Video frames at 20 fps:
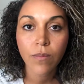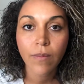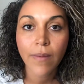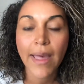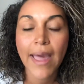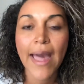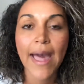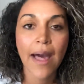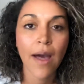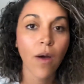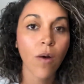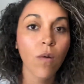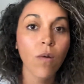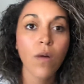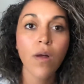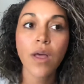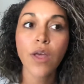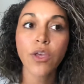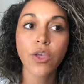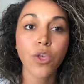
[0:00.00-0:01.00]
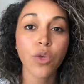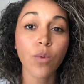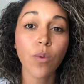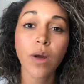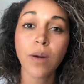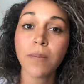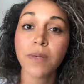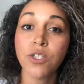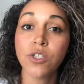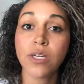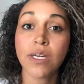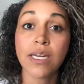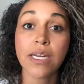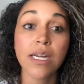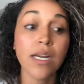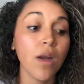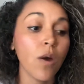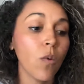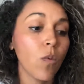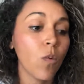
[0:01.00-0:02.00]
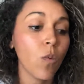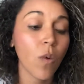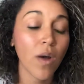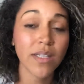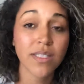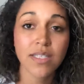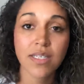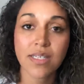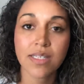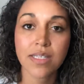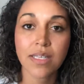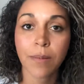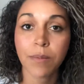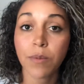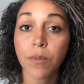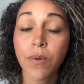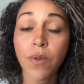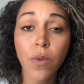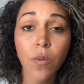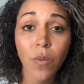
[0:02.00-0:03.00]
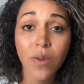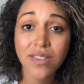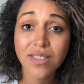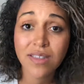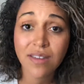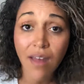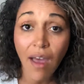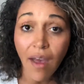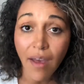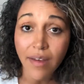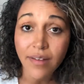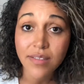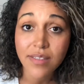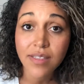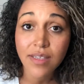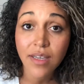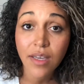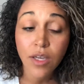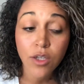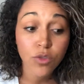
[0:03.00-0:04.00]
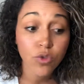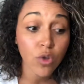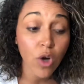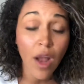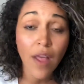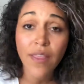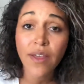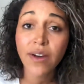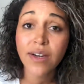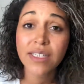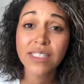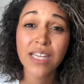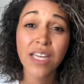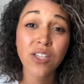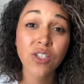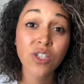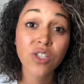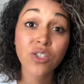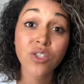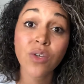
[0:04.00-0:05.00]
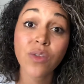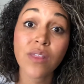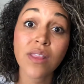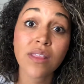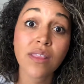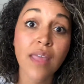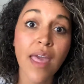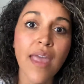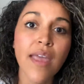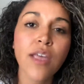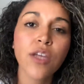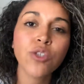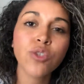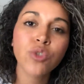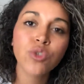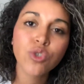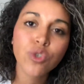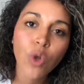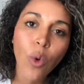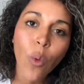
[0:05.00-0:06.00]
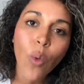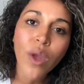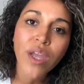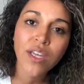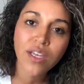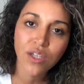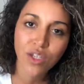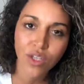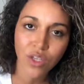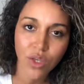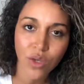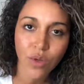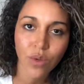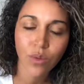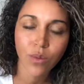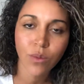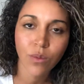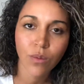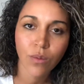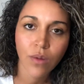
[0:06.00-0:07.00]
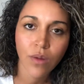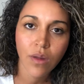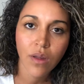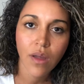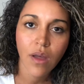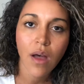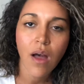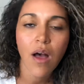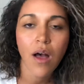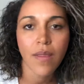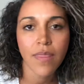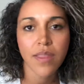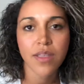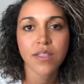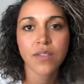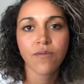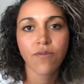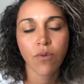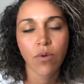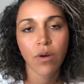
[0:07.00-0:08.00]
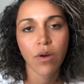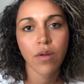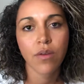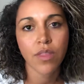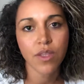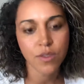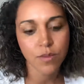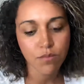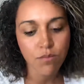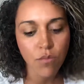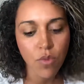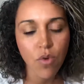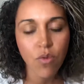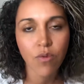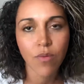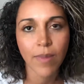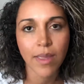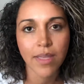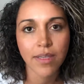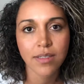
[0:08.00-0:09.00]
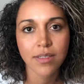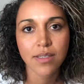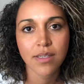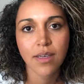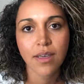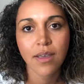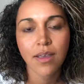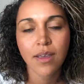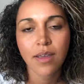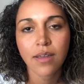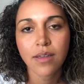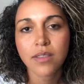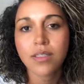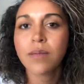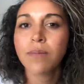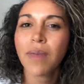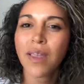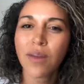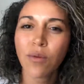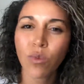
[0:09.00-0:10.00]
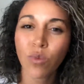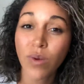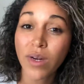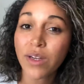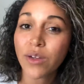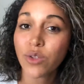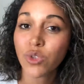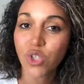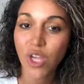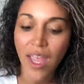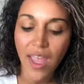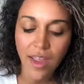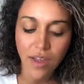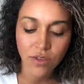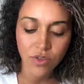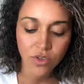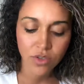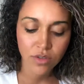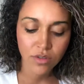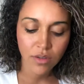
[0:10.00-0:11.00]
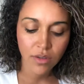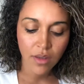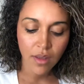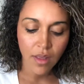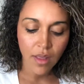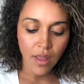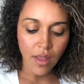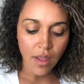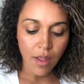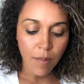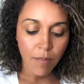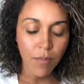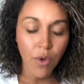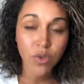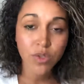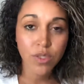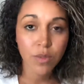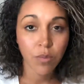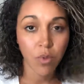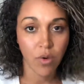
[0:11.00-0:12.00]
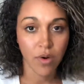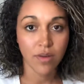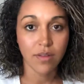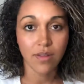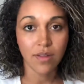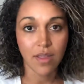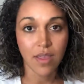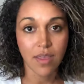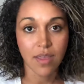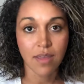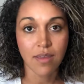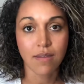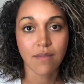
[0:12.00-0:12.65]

how you want to be treated, what's acceptable and what's not. Draw their attention so that they can join you on this movement to make real change. Most importantly,